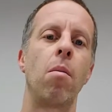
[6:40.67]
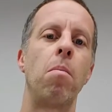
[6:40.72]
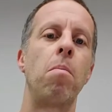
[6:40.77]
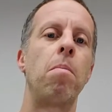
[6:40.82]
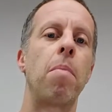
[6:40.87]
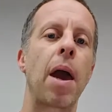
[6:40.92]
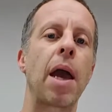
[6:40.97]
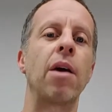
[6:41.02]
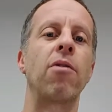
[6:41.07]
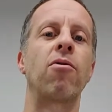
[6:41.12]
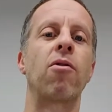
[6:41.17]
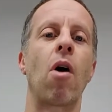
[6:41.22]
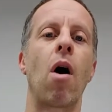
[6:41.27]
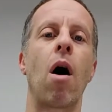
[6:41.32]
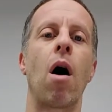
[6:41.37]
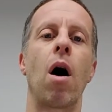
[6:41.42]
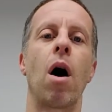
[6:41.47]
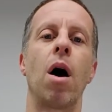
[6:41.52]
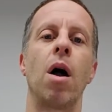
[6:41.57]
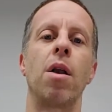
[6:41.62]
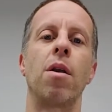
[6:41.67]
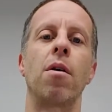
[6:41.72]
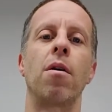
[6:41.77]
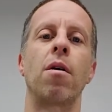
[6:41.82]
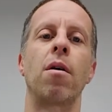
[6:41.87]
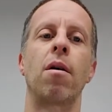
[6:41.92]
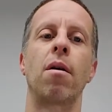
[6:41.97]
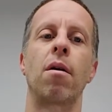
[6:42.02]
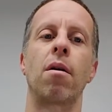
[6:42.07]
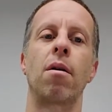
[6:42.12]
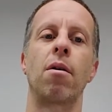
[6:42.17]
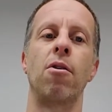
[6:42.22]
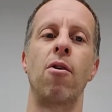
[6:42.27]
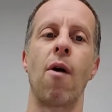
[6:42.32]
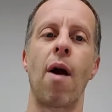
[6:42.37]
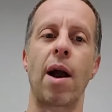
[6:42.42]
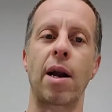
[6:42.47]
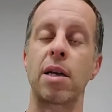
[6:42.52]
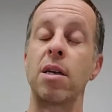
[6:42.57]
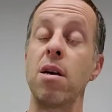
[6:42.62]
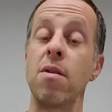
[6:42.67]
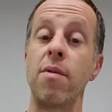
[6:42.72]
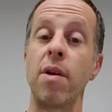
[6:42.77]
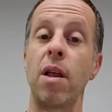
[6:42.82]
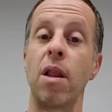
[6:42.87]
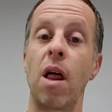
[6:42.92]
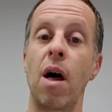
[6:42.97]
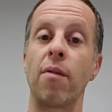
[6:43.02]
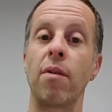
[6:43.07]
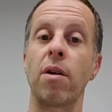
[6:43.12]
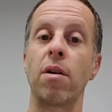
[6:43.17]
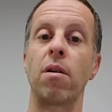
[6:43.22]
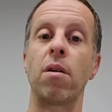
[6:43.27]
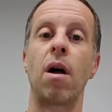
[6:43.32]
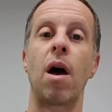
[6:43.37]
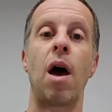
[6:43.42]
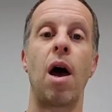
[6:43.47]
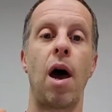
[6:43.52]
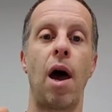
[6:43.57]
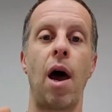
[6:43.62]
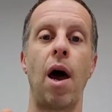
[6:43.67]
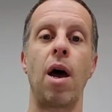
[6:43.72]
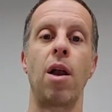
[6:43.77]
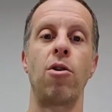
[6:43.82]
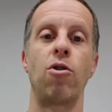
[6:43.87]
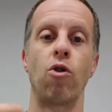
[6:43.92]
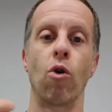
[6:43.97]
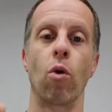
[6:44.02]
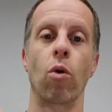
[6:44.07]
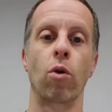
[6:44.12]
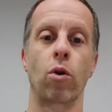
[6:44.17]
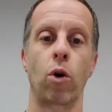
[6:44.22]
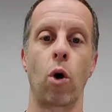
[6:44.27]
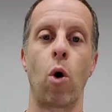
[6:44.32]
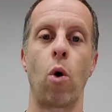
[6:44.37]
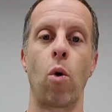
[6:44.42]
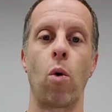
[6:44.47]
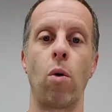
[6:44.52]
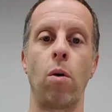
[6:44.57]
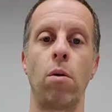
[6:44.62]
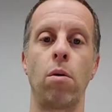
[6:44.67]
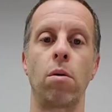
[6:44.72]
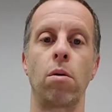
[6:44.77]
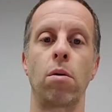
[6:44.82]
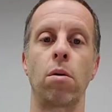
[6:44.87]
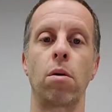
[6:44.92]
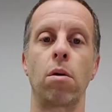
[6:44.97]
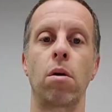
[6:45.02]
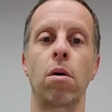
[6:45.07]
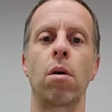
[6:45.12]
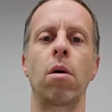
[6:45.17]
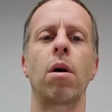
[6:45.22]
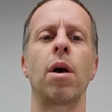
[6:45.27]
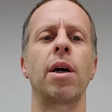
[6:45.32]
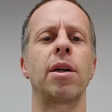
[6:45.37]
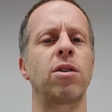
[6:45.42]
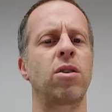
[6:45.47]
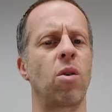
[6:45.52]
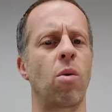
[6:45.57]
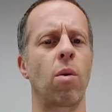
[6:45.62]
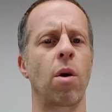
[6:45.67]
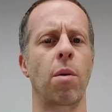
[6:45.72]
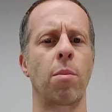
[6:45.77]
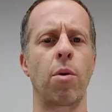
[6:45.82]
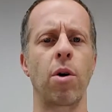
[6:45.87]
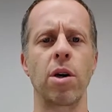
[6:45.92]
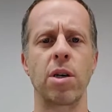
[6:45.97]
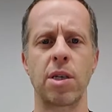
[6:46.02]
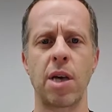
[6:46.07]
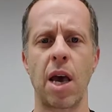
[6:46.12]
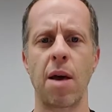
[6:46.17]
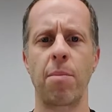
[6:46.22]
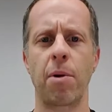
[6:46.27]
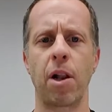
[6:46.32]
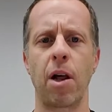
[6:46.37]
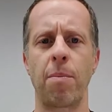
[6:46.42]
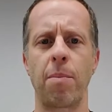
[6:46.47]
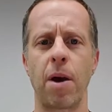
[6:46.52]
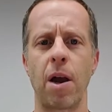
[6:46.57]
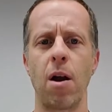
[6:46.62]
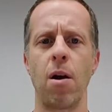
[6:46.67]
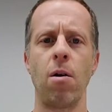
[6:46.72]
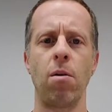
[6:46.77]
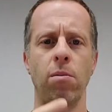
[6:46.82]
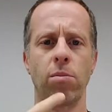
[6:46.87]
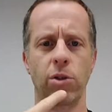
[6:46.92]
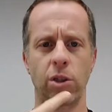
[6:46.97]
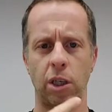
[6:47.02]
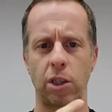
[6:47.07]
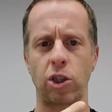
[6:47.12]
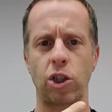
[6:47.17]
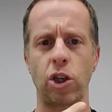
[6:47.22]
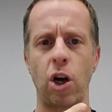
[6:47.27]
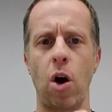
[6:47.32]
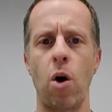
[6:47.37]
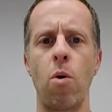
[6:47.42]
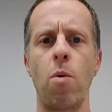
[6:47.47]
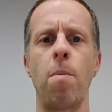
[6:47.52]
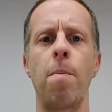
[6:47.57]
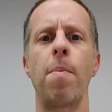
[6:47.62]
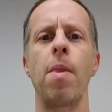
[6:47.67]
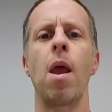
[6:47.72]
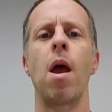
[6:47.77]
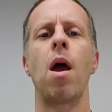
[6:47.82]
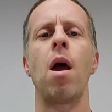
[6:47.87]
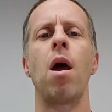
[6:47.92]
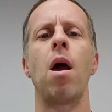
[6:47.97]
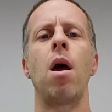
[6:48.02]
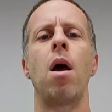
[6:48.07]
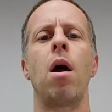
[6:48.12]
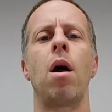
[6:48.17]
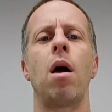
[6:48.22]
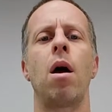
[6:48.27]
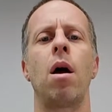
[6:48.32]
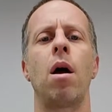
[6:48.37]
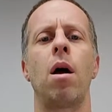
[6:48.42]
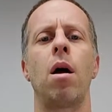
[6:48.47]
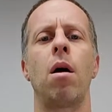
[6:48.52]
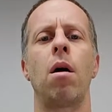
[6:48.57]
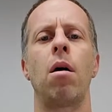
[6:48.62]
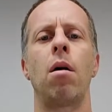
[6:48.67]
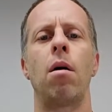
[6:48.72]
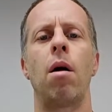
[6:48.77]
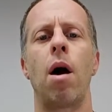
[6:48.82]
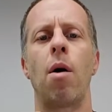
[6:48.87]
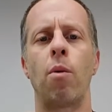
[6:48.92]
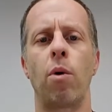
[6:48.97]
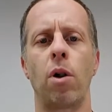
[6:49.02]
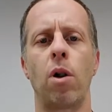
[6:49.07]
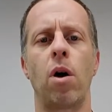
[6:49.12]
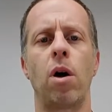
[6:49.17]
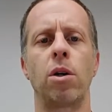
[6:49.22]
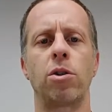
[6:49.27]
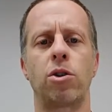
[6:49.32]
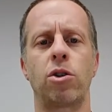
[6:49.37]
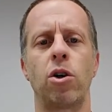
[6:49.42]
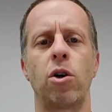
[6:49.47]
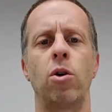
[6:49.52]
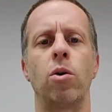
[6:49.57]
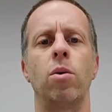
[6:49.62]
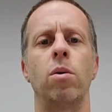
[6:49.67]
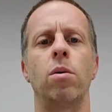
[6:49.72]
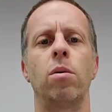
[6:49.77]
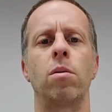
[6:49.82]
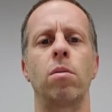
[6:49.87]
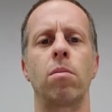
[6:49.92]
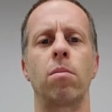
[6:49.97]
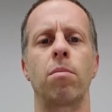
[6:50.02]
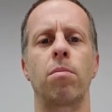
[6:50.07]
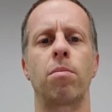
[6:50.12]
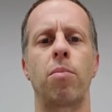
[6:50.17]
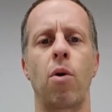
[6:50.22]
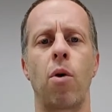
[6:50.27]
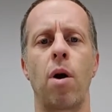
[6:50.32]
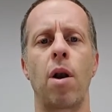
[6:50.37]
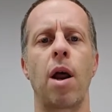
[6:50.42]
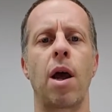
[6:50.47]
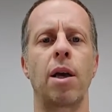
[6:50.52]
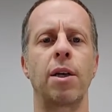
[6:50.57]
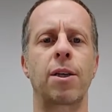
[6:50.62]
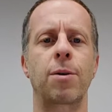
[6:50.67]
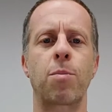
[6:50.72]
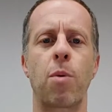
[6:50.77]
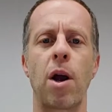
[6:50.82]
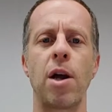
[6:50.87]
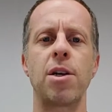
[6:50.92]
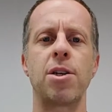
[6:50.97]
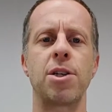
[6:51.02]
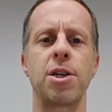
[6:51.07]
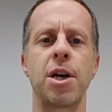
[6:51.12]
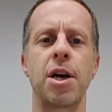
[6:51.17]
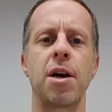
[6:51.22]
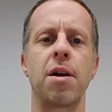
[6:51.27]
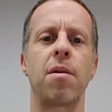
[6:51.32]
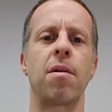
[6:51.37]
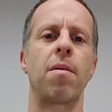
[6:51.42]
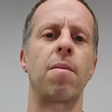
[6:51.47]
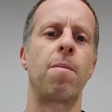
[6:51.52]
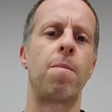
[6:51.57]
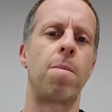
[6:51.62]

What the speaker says: based on your activity level and your goal. All right, so we're going to put a table up here, just shown. We'll also put a spreadsheet